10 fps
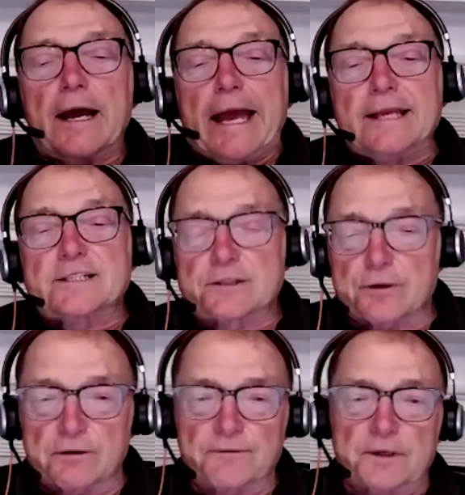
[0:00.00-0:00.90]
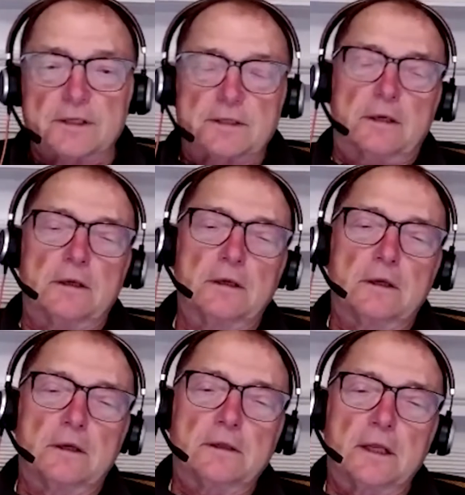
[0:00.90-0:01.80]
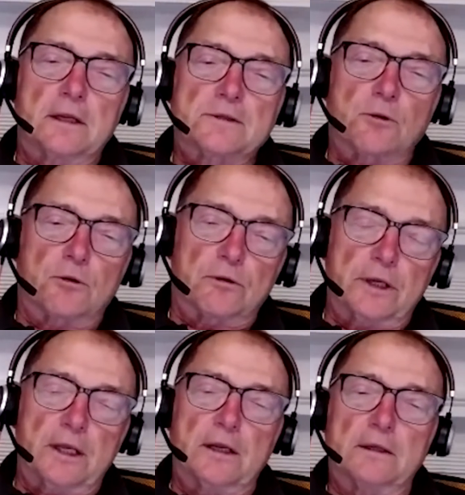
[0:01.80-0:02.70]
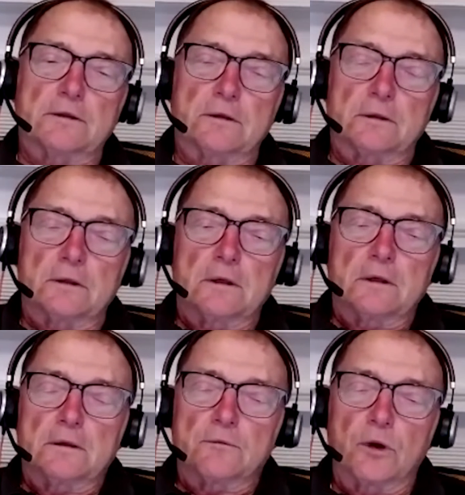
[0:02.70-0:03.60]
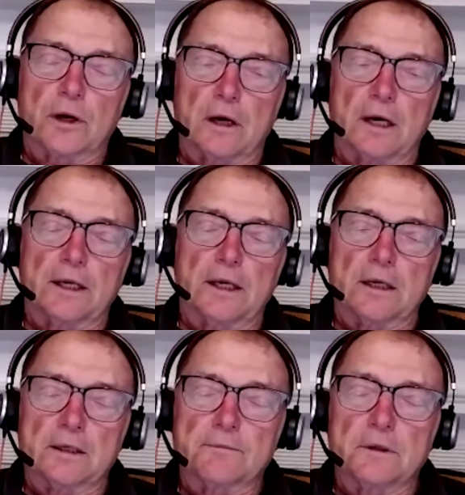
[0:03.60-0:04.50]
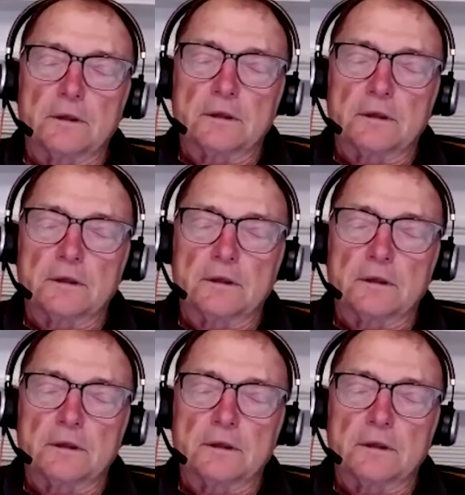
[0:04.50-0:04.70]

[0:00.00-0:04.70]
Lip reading: a service that is oriented to where I am,